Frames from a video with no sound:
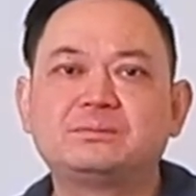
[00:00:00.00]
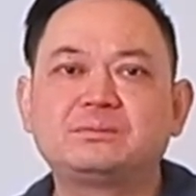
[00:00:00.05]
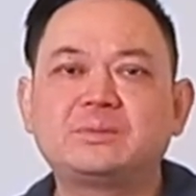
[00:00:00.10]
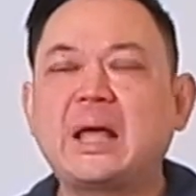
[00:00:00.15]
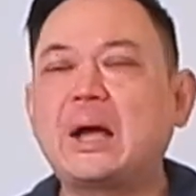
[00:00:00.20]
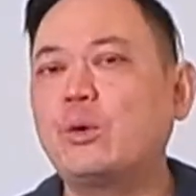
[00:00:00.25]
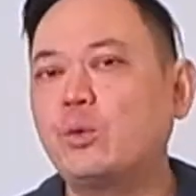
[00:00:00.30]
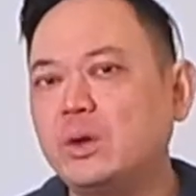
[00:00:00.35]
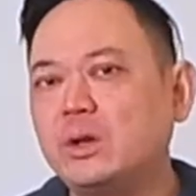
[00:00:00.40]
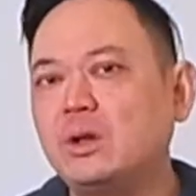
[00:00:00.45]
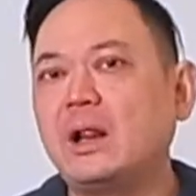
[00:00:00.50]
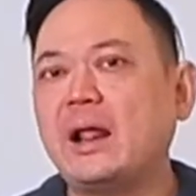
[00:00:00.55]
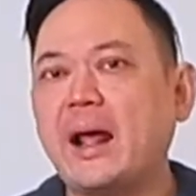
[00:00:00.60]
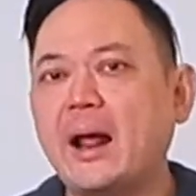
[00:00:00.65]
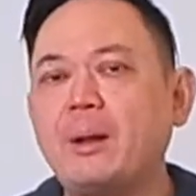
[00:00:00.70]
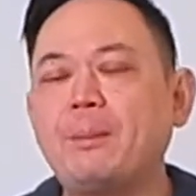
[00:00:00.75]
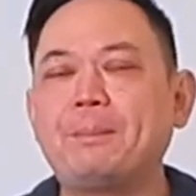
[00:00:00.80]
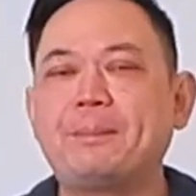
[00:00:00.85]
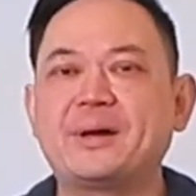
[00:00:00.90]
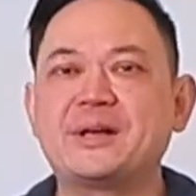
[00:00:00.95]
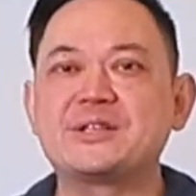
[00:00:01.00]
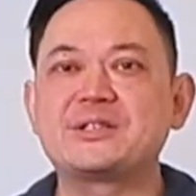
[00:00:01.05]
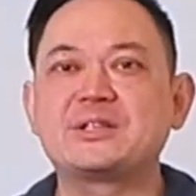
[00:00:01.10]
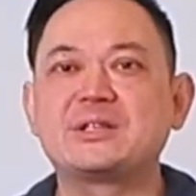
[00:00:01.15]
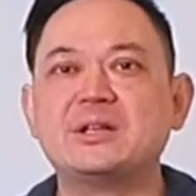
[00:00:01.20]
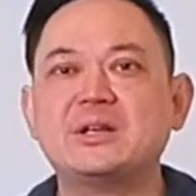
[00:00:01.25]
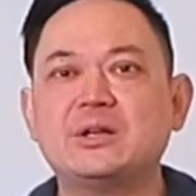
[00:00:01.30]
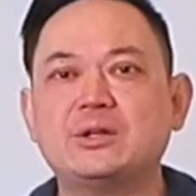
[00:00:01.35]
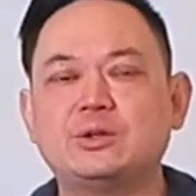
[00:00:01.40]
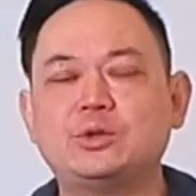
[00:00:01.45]
That will help
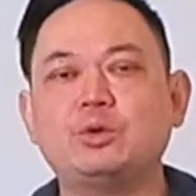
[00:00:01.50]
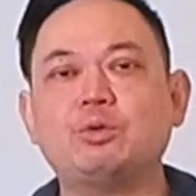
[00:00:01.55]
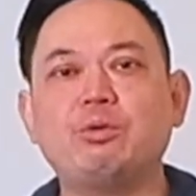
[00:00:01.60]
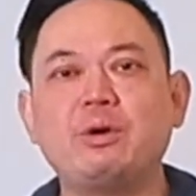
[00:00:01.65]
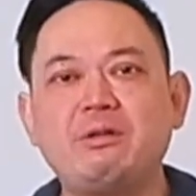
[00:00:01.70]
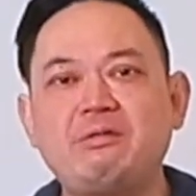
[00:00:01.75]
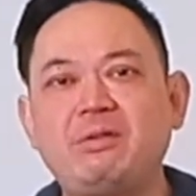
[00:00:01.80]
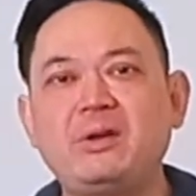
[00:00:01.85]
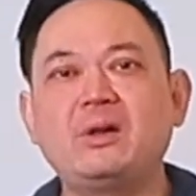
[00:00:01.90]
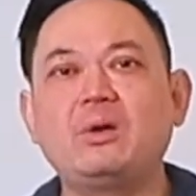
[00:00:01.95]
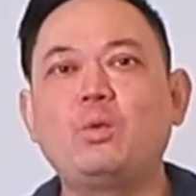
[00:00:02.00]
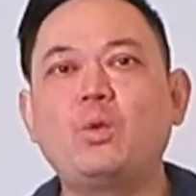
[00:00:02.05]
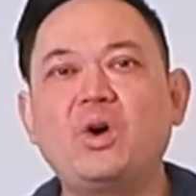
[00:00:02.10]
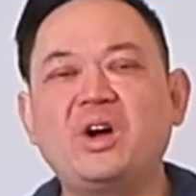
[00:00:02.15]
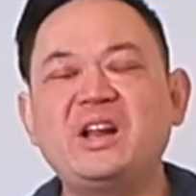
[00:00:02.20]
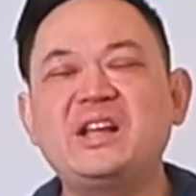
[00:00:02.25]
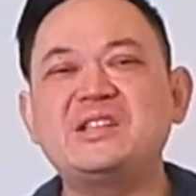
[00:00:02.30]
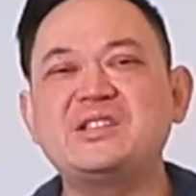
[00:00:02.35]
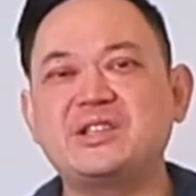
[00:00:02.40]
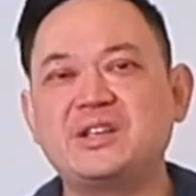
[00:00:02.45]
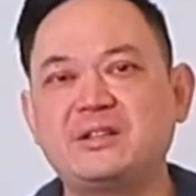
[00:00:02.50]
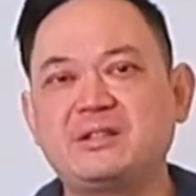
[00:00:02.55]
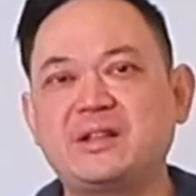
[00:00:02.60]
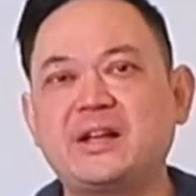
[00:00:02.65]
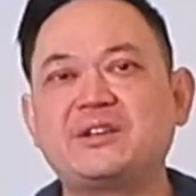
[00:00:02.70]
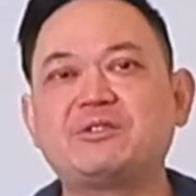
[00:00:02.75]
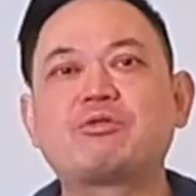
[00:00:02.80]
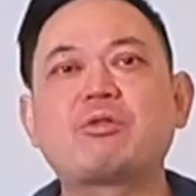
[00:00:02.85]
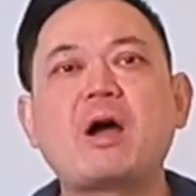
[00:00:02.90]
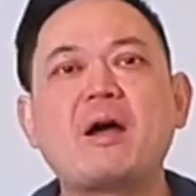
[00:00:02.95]
us to reveal what is it
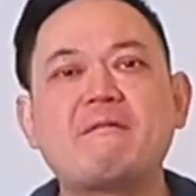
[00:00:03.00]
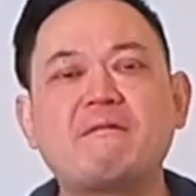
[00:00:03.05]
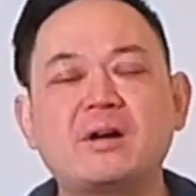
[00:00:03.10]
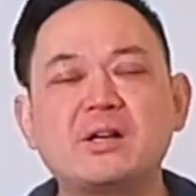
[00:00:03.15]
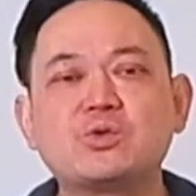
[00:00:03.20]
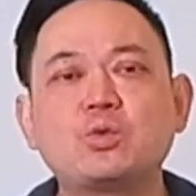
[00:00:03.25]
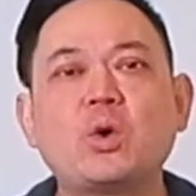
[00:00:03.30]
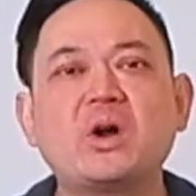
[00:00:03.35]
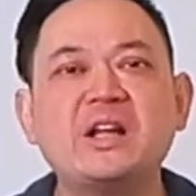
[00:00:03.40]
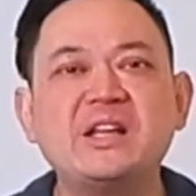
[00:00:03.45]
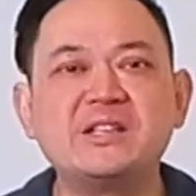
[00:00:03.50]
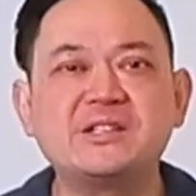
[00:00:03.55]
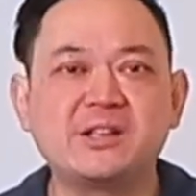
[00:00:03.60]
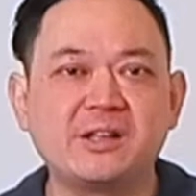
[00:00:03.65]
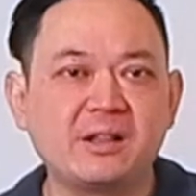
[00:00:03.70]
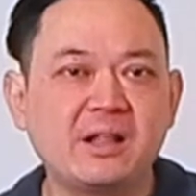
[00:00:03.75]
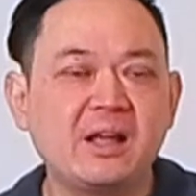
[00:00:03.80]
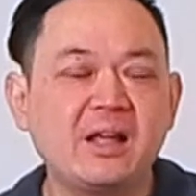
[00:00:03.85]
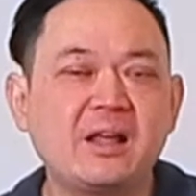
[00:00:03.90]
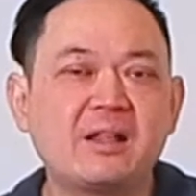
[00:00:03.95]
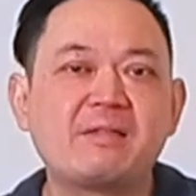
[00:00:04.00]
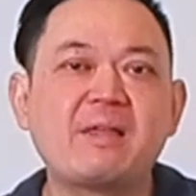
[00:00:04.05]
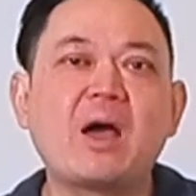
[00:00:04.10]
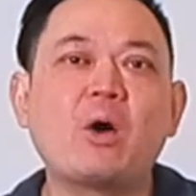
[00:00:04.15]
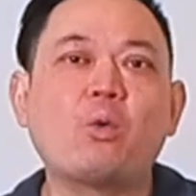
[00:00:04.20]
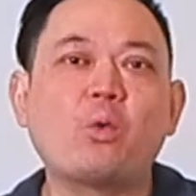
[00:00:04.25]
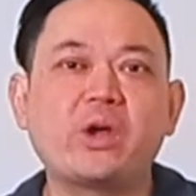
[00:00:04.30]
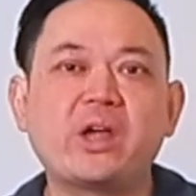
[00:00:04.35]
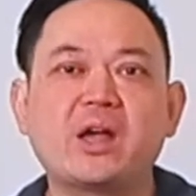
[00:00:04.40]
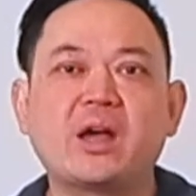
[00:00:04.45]
that drives us. What is it
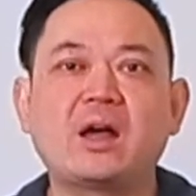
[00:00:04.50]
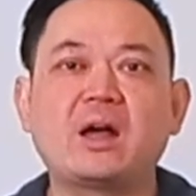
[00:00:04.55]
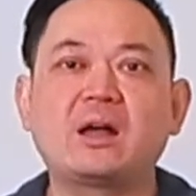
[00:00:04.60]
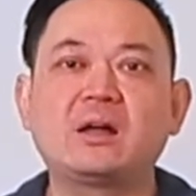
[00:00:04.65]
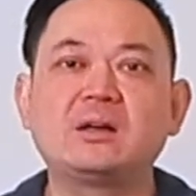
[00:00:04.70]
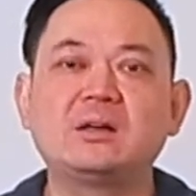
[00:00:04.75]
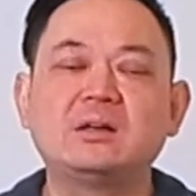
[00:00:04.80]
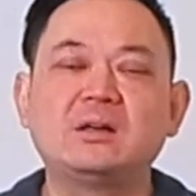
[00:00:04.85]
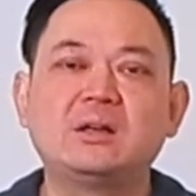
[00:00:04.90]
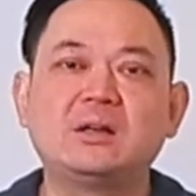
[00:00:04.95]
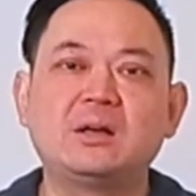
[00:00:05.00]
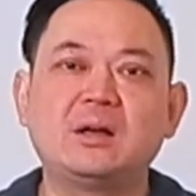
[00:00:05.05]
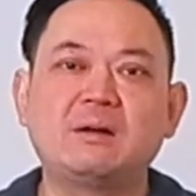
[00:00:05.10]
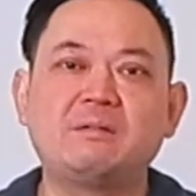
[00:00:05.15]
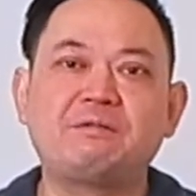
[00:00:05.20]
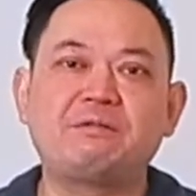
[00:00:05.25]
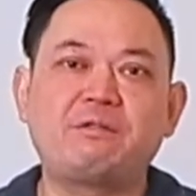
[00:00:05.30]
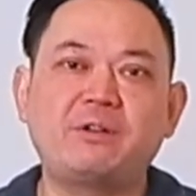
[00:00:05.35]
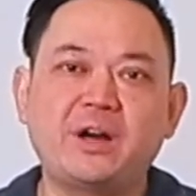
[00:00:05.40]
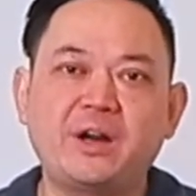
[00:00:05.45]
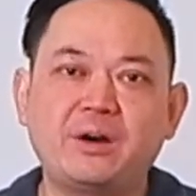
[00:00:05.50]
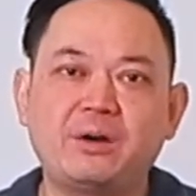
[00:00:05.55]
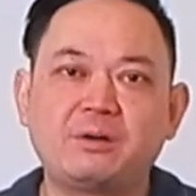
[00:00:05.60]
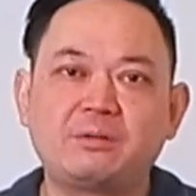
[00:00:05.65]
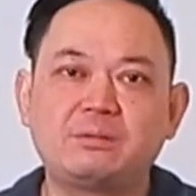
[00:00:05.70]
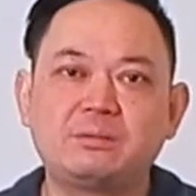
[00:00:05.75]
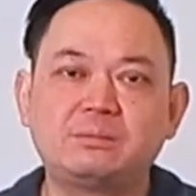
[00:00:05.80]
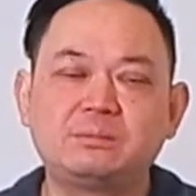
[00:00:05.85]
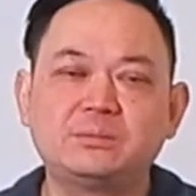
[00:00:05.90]
that we are afraid of?